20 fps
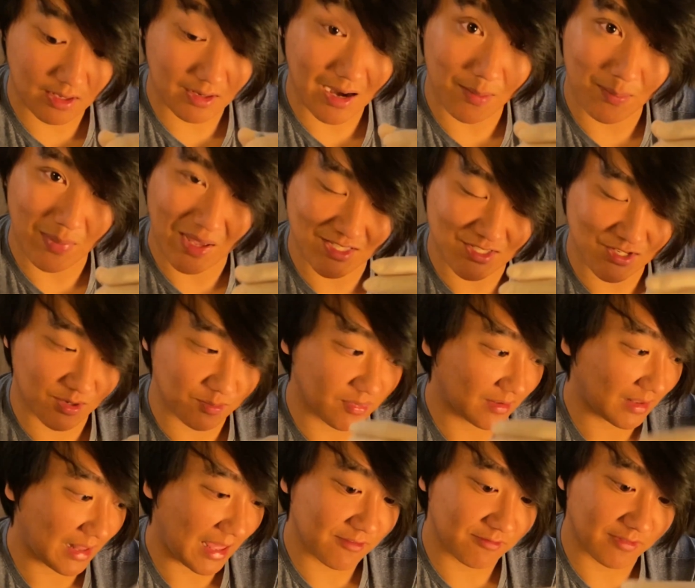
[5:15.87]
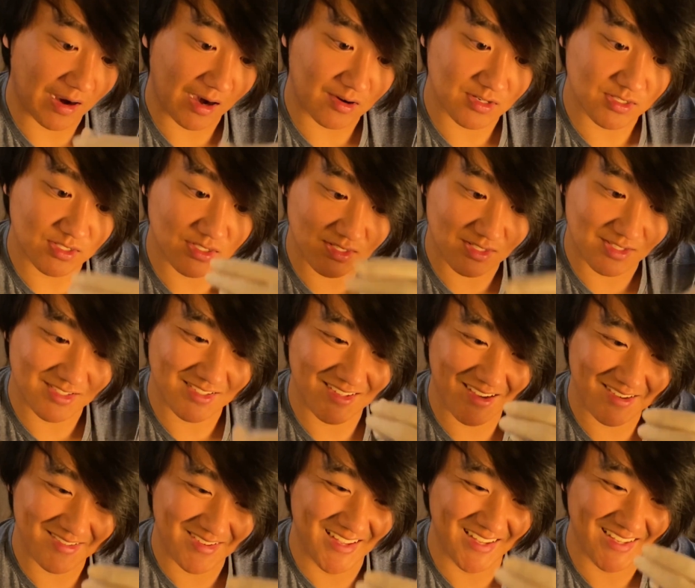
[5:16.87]
Not bacteria, but live viruses and
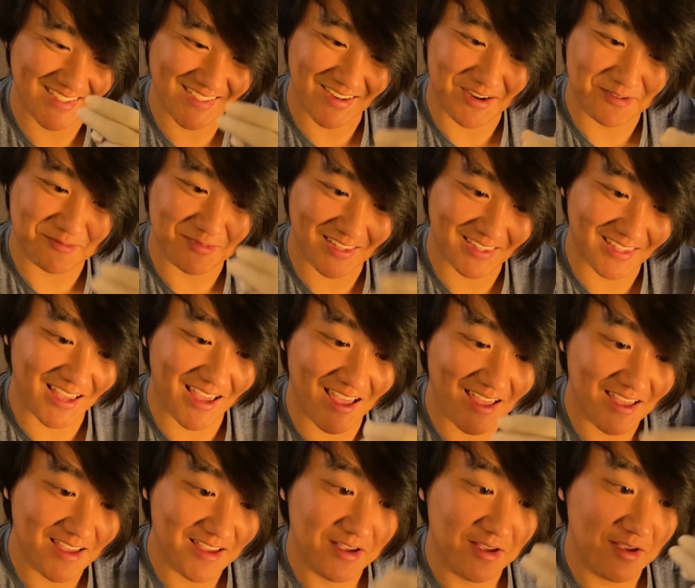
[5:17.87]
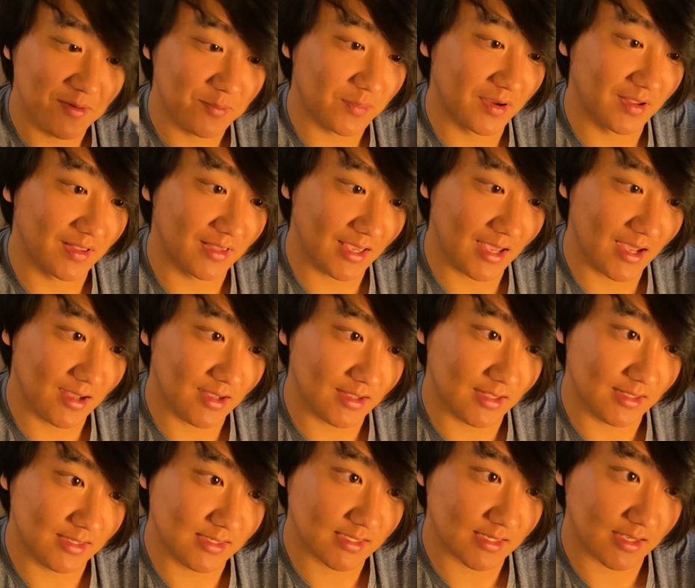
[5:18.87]
stuff. Sorry about that. But yeah,
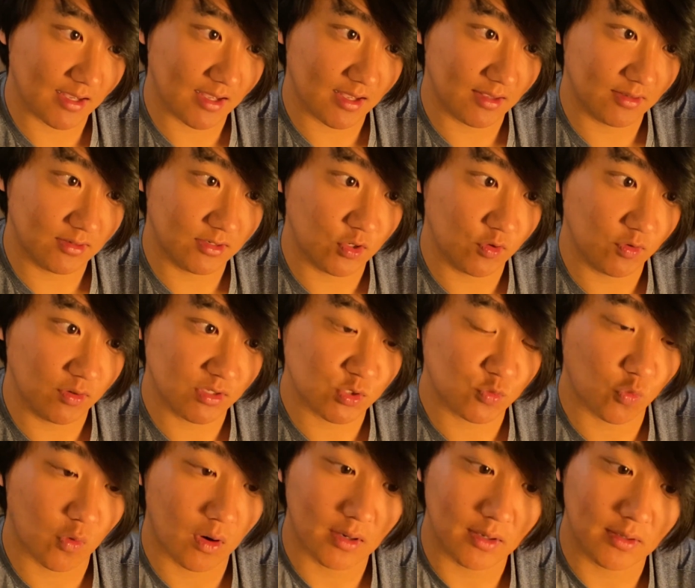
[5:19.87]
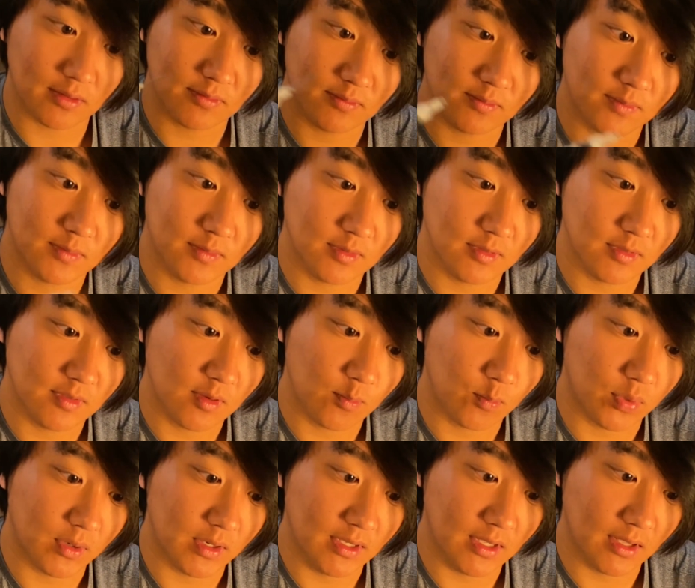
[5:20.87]
it's doing its work
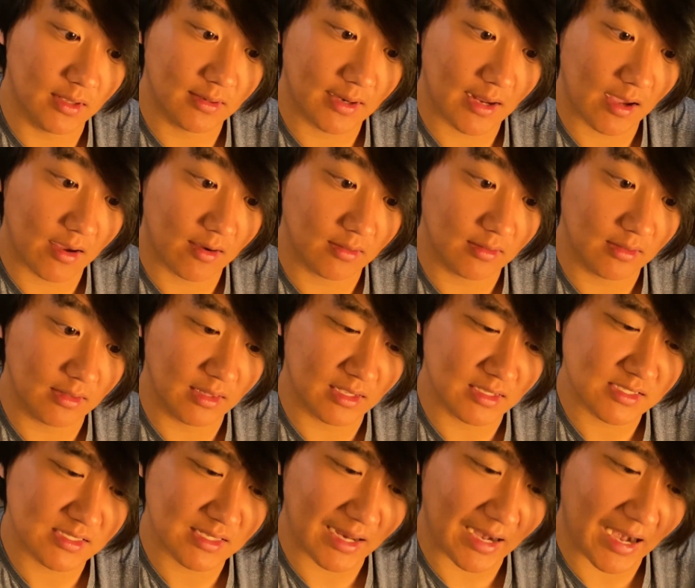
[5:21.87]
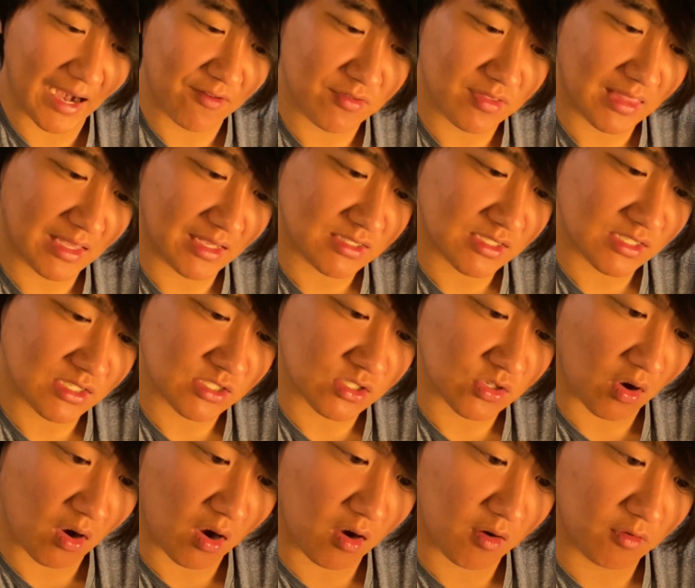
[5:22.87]
pretty good now. It looks like everything's
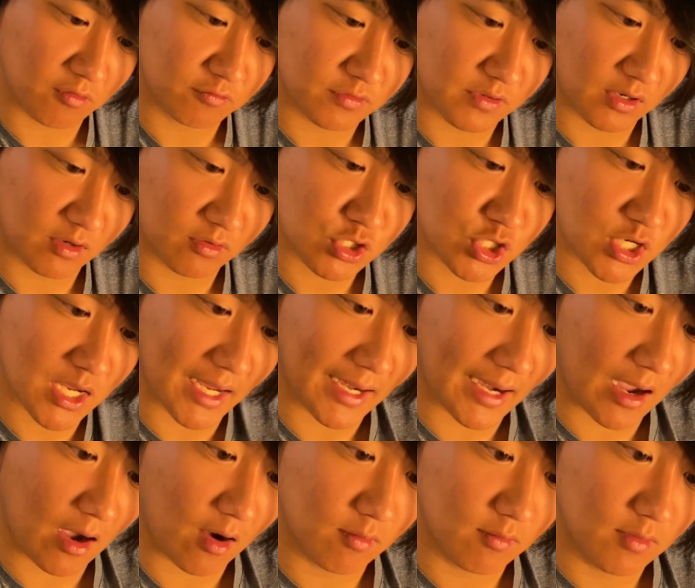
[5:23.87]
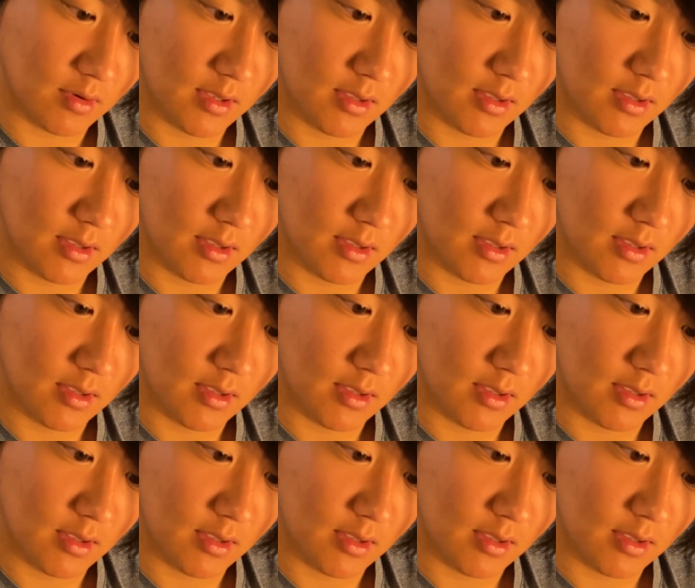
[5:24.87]
dissolved. You know, check it out.